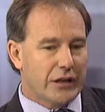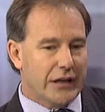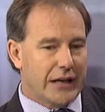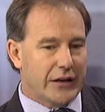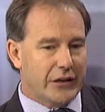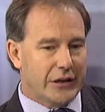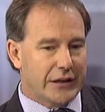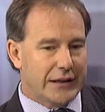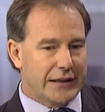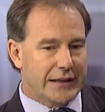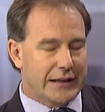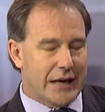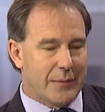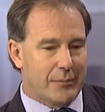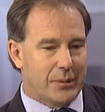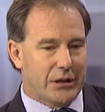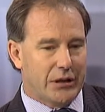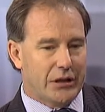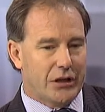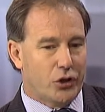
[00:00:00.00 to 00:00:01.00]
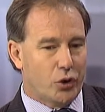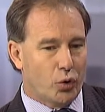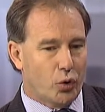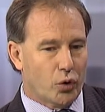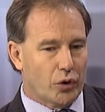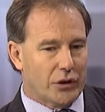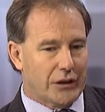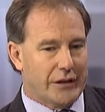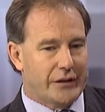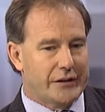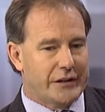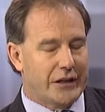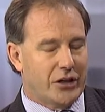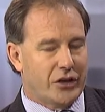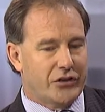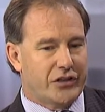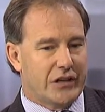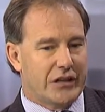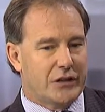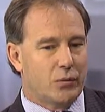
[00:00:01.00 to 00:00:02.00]
an elderly couple in Auckland, and
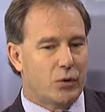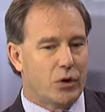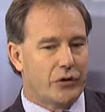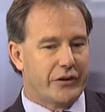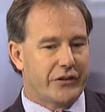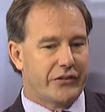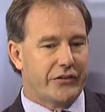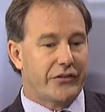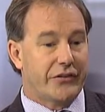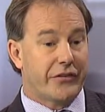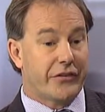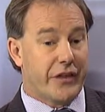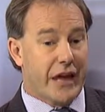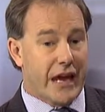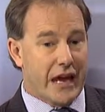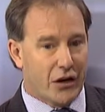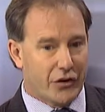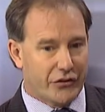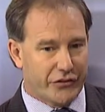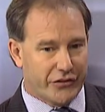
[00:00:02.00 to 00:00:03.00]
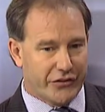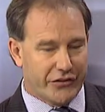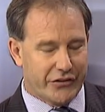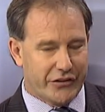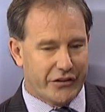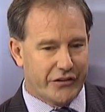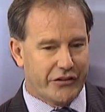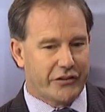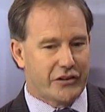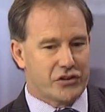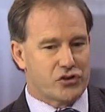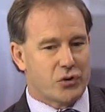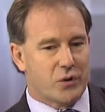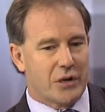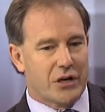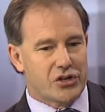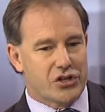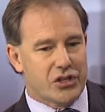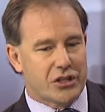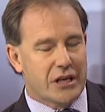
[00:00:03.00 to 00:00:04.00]
I tell you what, there's thousands in this
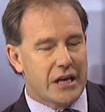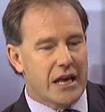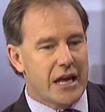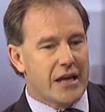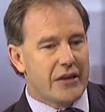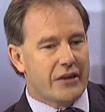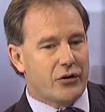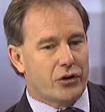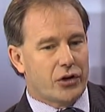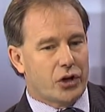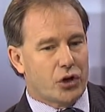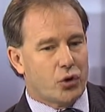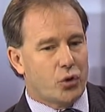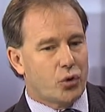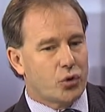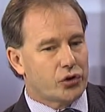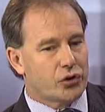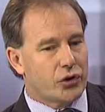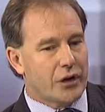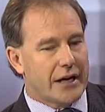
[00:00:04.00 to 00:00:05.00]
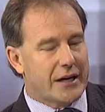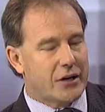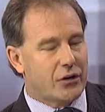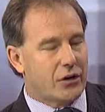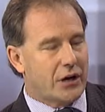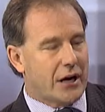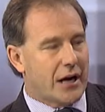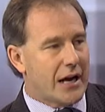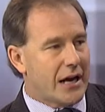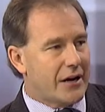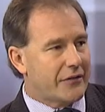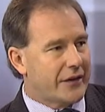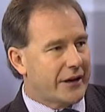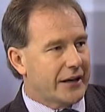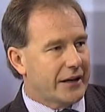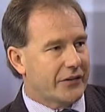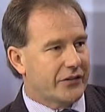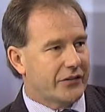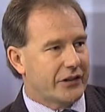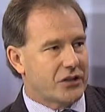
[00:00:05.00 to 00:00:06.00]
situation, they're in a quarter acre or a half
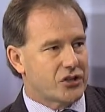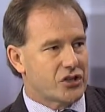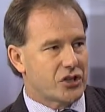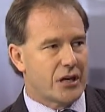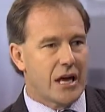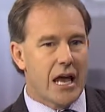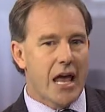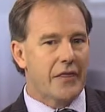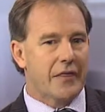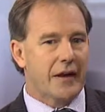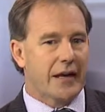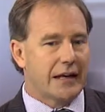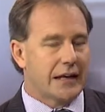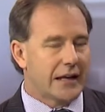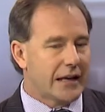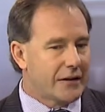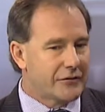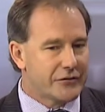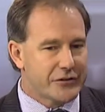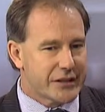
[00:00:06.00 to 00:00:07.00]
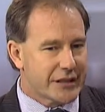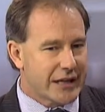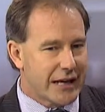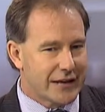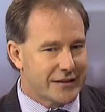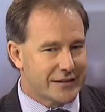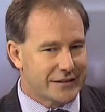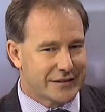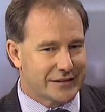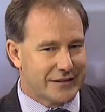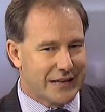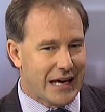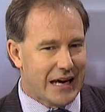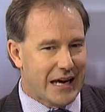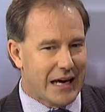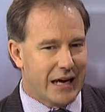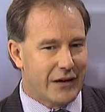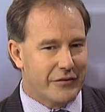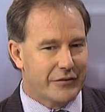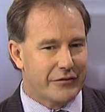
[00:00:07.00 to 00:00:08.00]
acre section. They'd love to cut it in
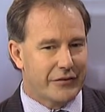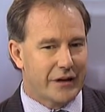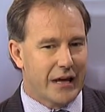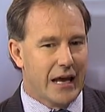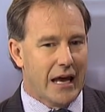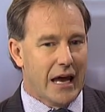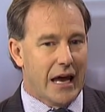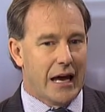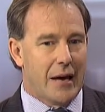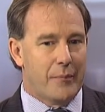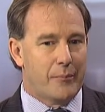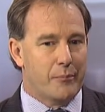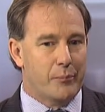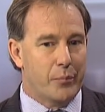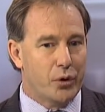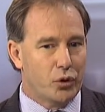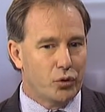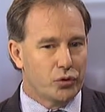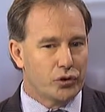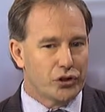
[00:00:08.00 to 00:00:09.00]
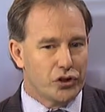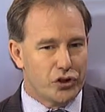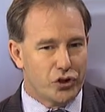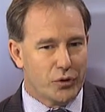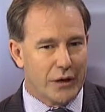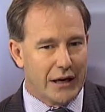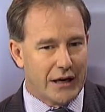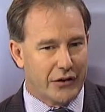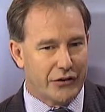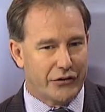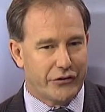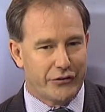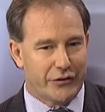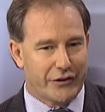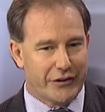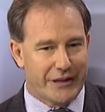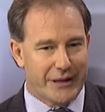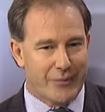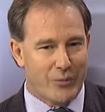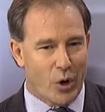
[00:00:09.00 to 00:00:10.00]
half, um, build a new house
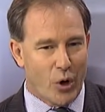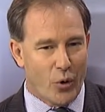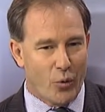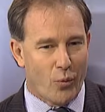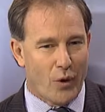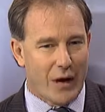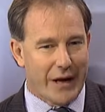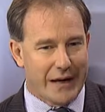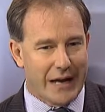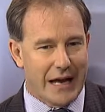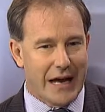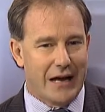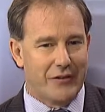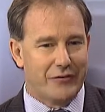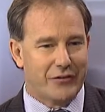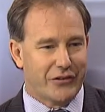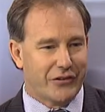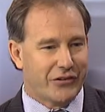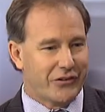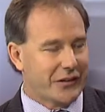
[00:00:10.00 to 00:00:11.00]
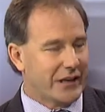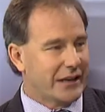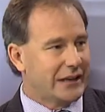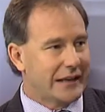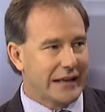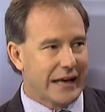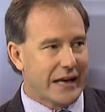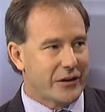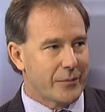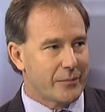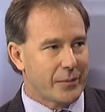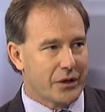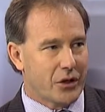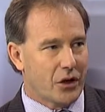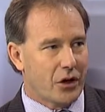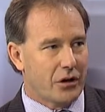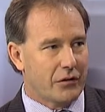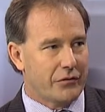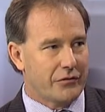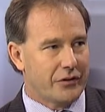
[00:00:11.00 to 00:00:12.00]
for them on one half and sell the other bit
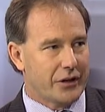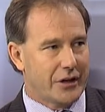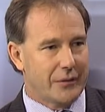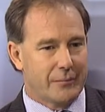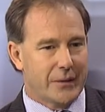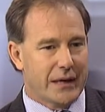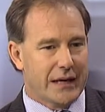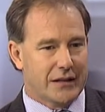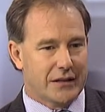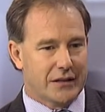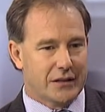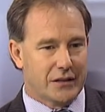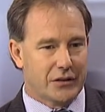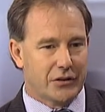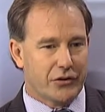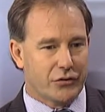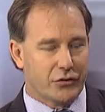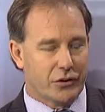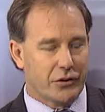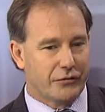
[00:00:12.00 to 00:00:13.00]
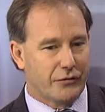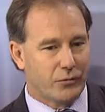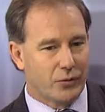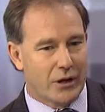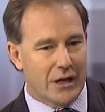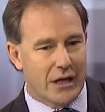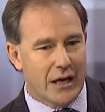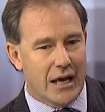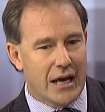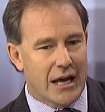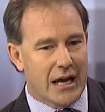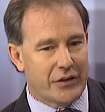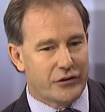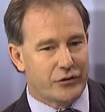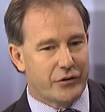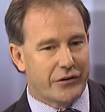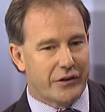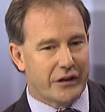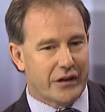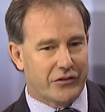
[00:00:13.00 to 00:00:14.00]
off and make, you know, three or four
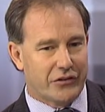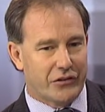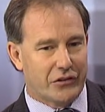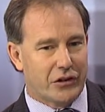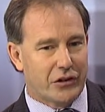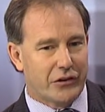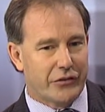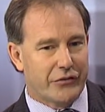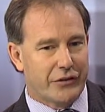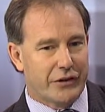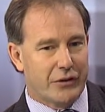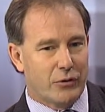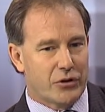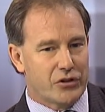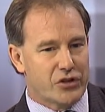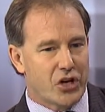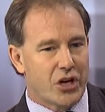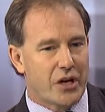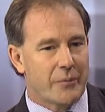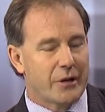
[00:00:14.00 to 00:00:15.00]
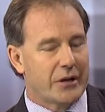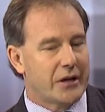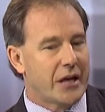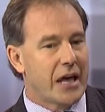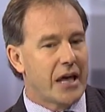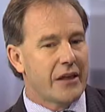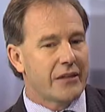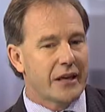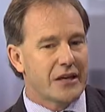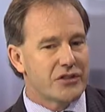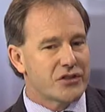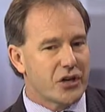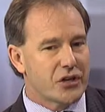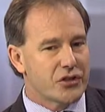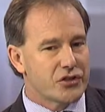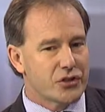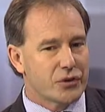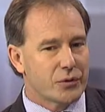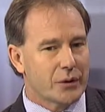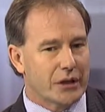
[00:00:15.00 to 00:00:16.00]
hundred thousand dollars for their retirement. They
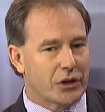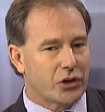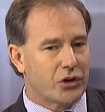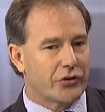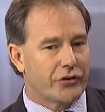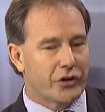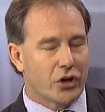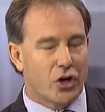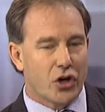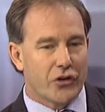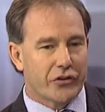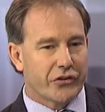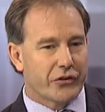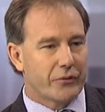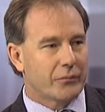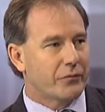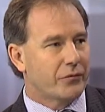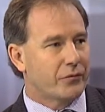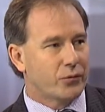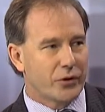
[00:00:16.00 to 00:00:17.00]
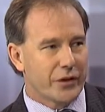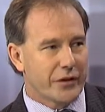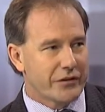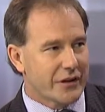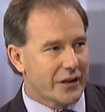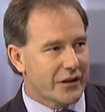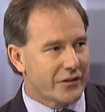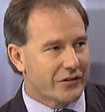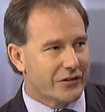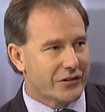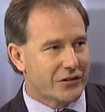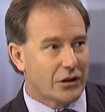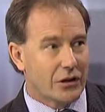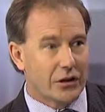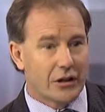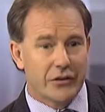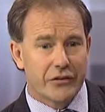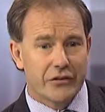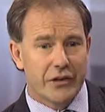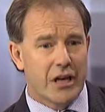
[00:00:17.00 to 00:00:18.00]
don't do it it because it costs them
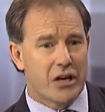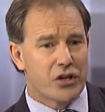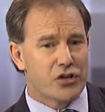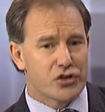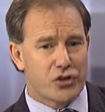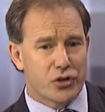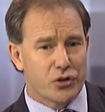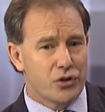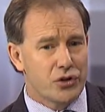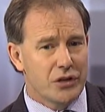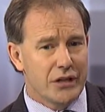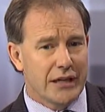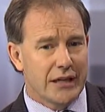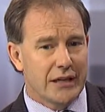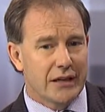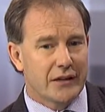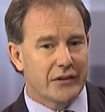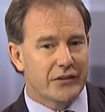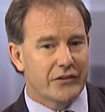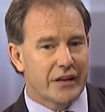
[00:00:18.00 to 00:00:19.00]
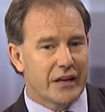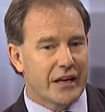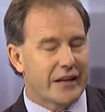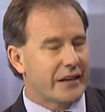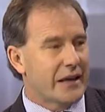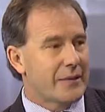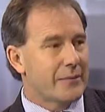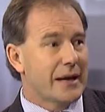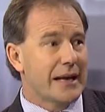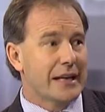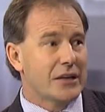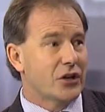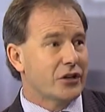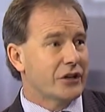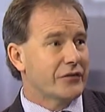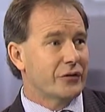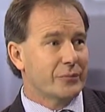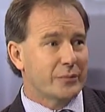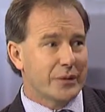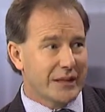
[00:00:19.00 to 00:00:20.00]
$40,000, two years, and they may
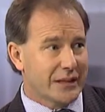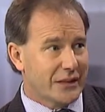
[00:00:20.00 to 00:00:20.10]
not even be